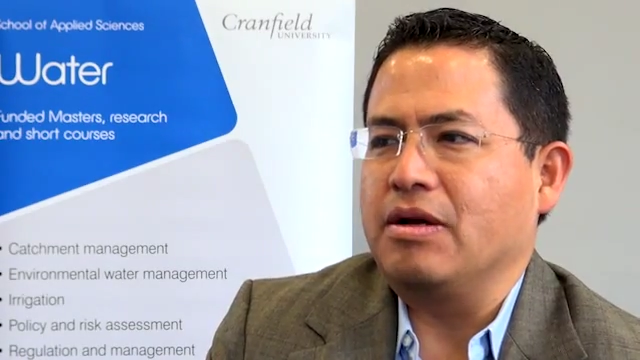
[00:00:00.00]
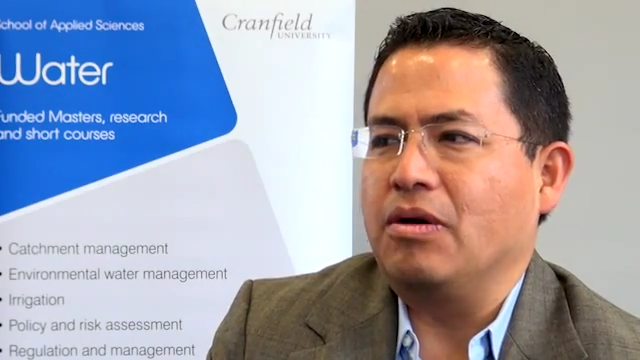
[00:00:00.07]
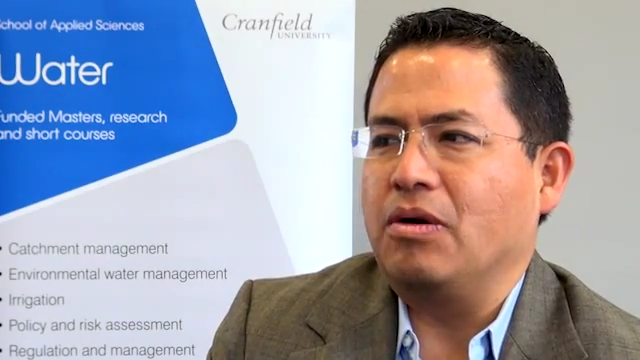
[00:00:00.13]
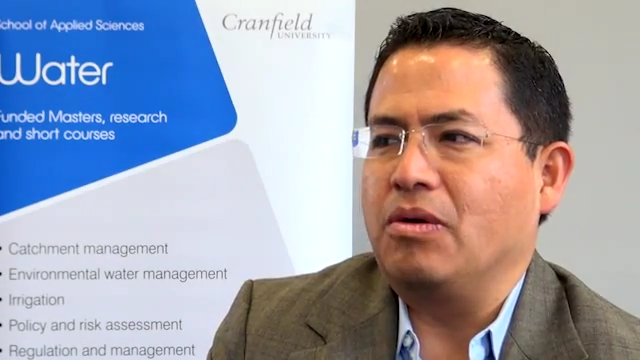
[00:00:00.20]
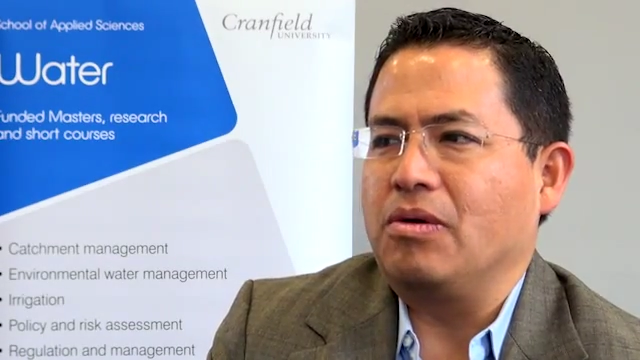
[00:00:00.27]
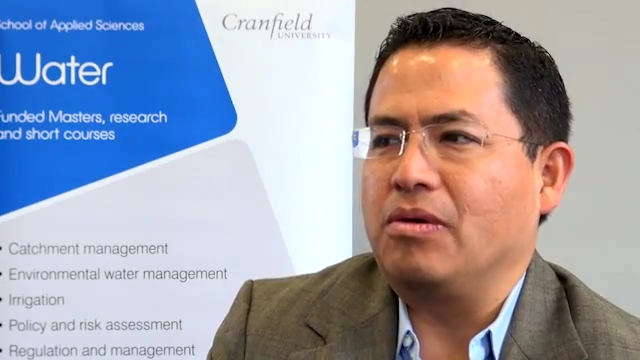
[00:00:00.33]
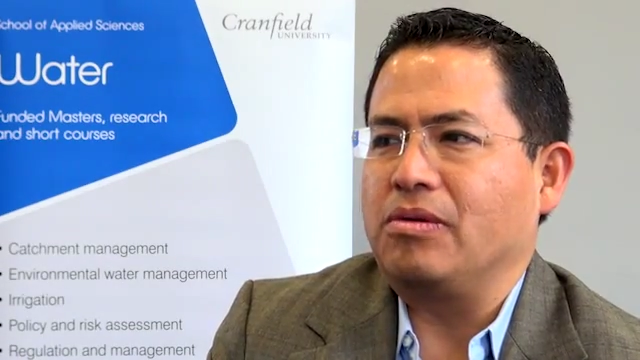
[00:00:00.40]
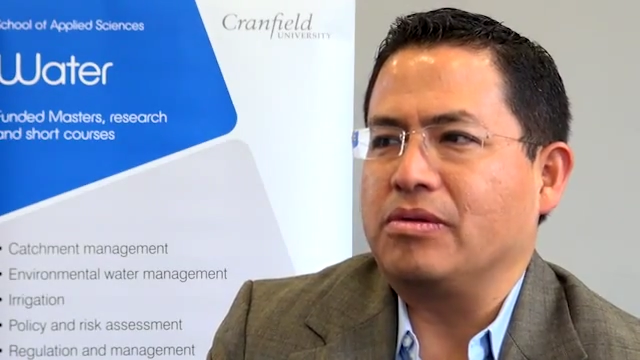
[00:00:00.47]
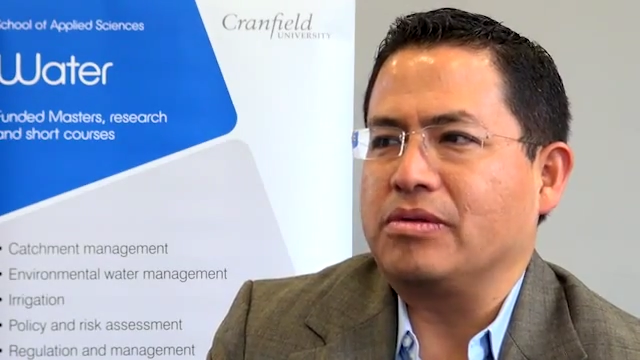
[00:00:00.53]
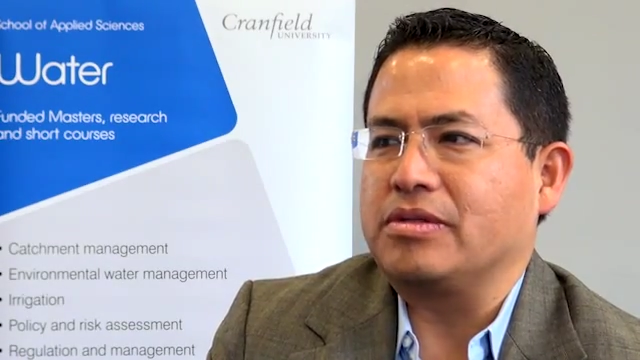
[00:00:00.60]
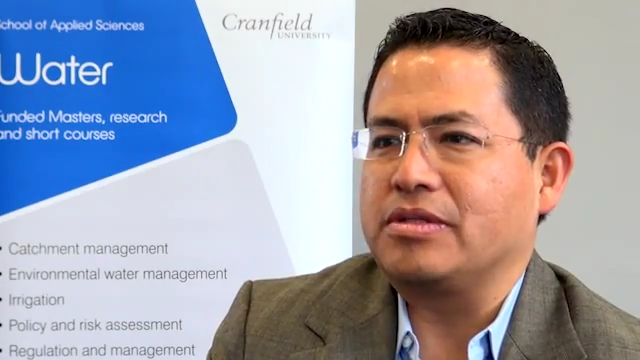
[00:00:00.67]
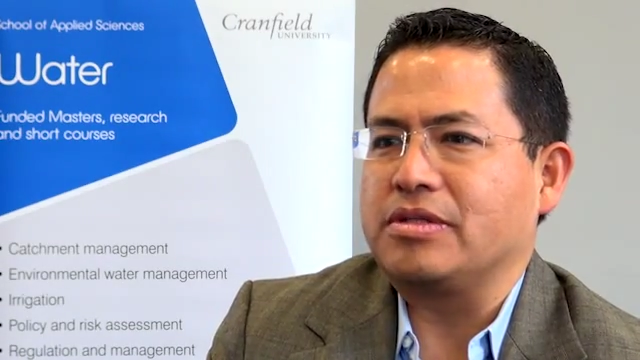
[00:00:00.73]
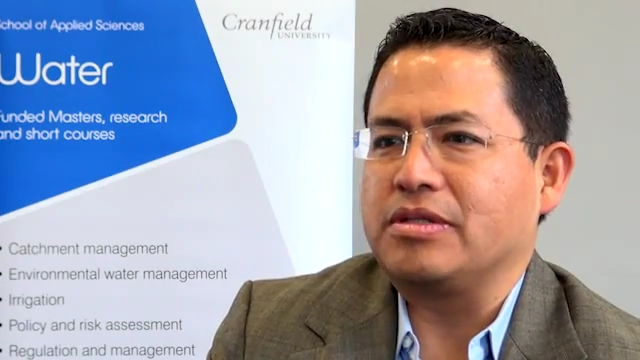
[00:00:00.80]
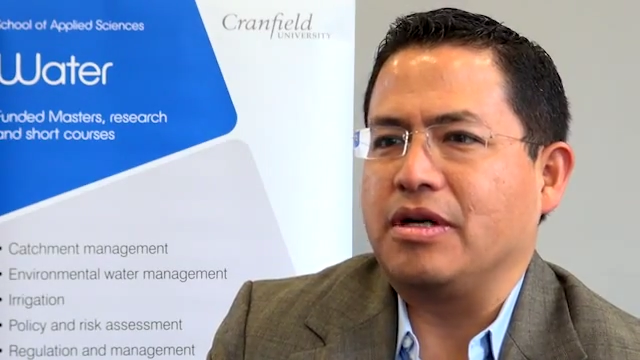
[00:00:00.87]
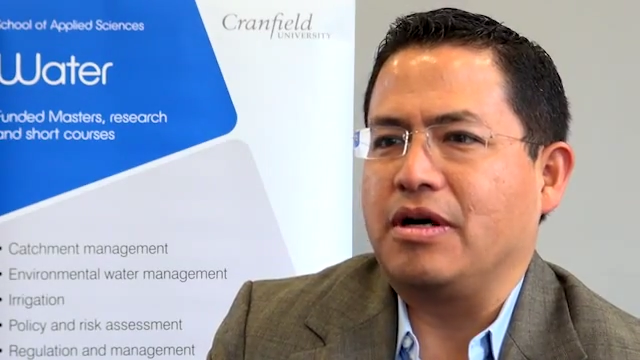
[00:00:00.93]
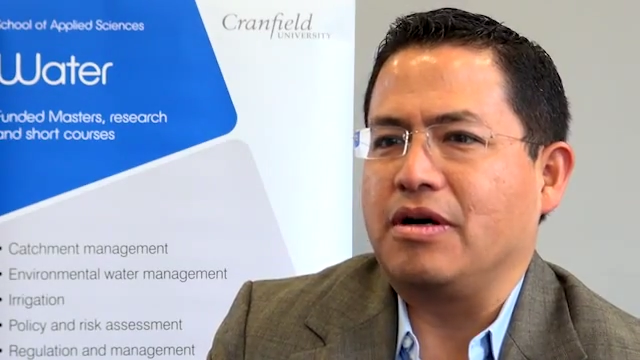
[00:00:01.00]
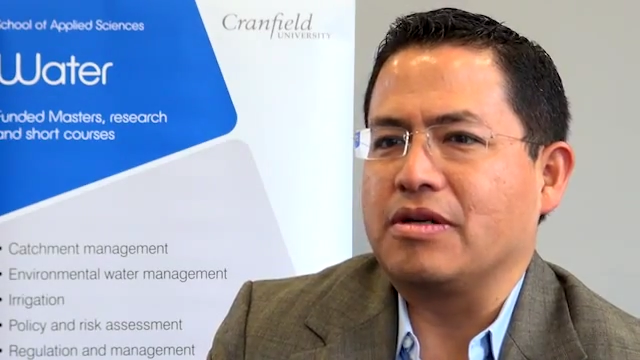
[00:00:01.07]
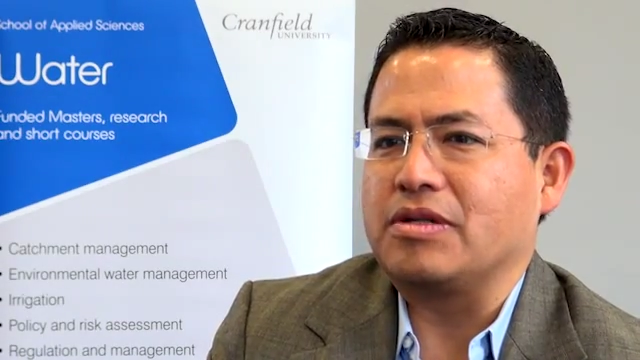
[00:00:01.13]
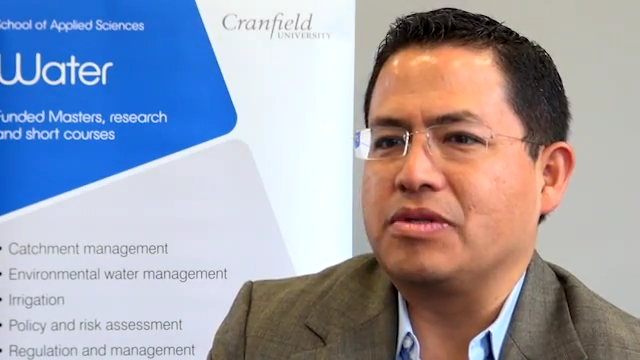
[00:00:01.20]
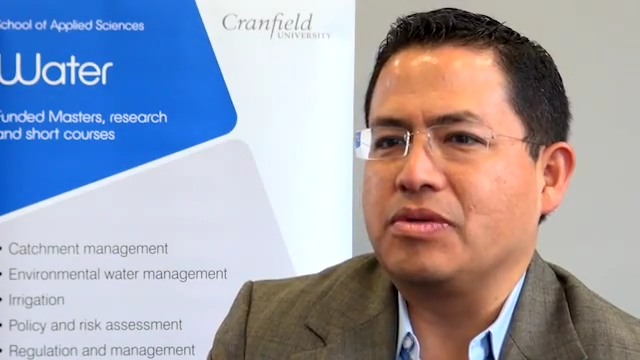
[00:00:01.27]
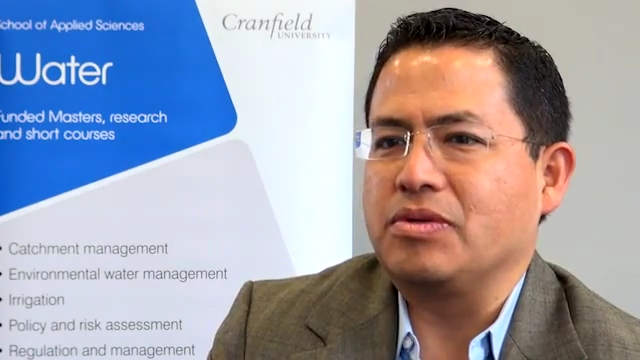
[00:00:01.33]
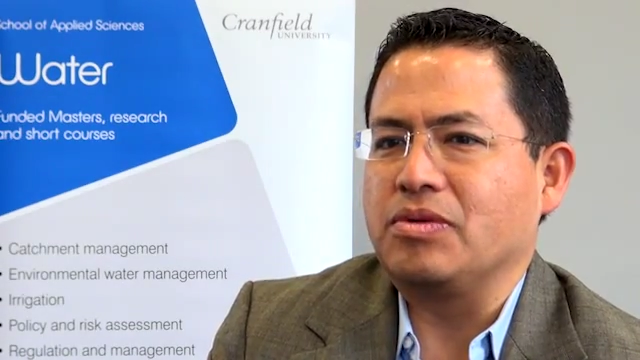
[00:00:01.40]
goals are
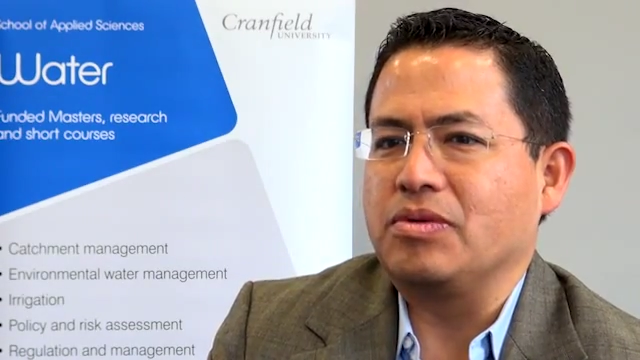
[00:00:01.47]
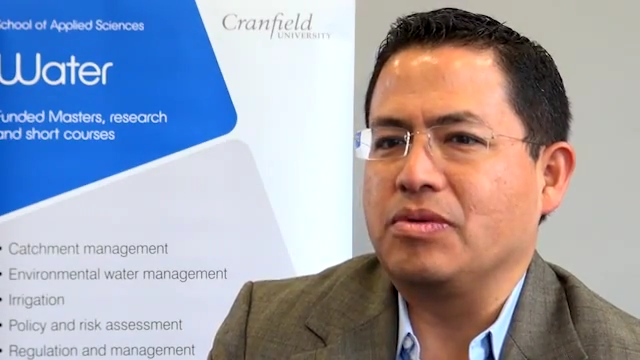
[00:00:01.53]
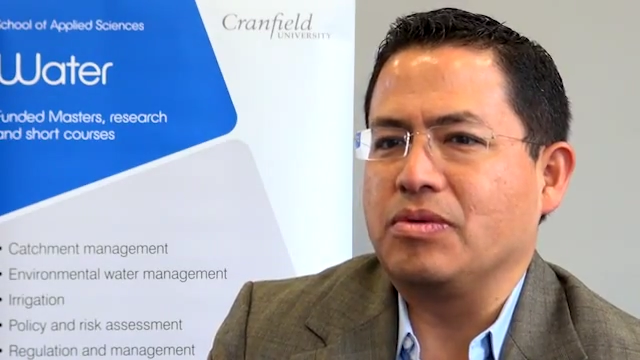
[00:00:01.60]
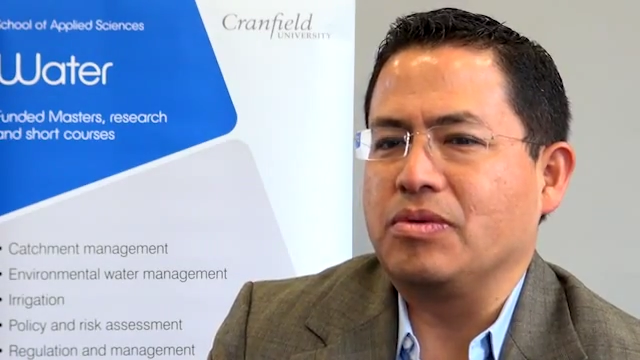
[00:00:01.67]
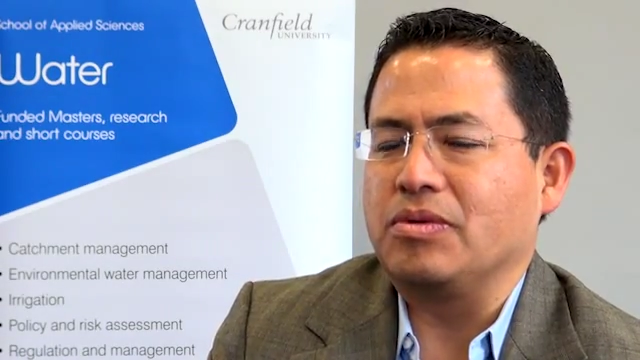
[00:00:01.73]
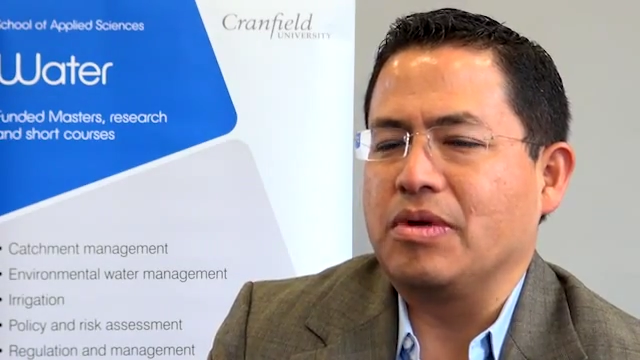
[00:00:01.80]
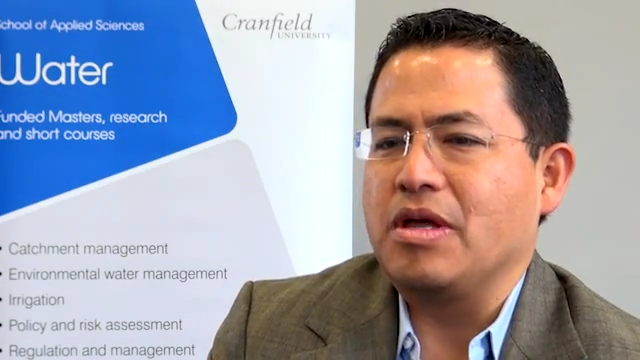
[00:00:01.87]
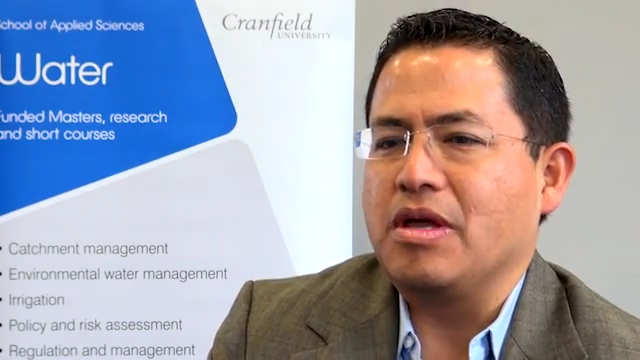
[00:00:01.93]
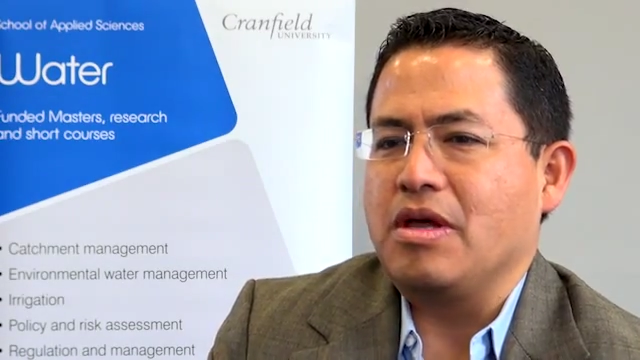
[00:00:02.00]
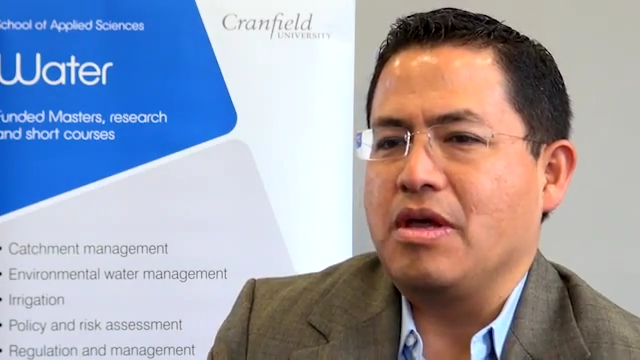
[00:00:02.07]
to